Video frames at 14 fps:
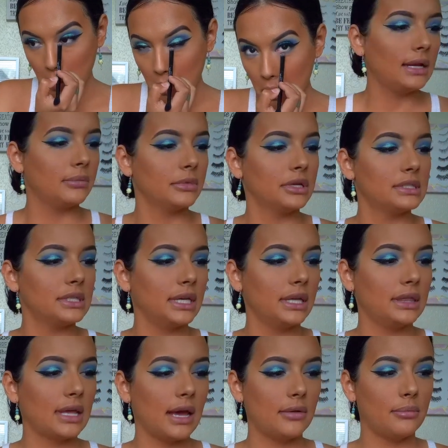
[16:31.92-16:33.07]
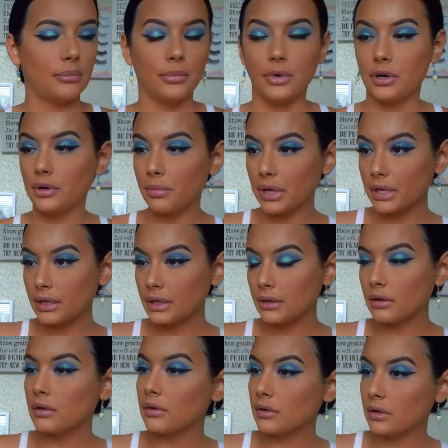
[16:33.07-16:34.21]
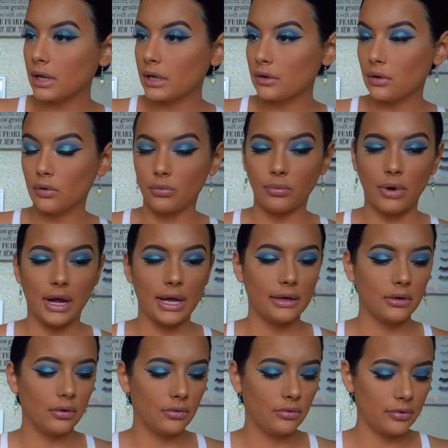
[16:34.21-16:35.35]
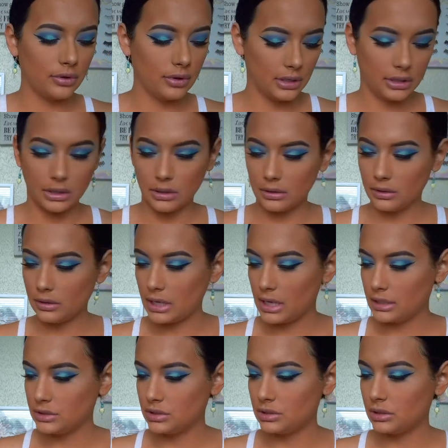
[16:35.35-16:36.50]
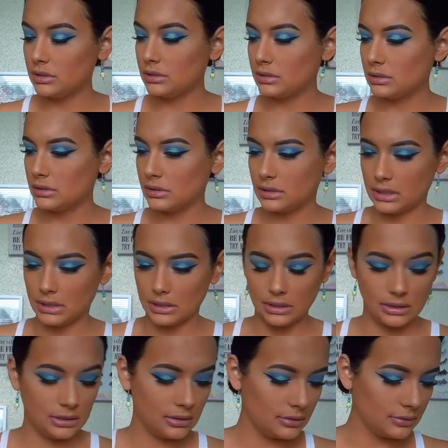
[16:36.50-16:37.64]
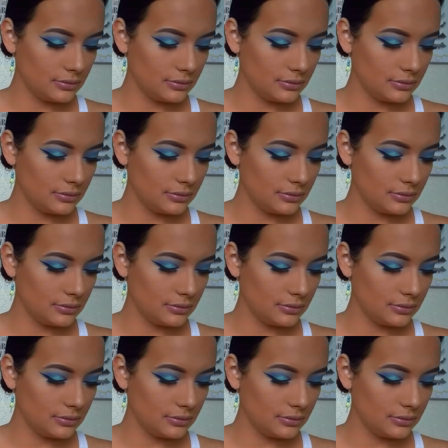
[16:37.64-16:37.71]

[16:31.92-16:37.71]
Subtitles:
And I'm going to take that mermaidy color and go right over the color that I just did.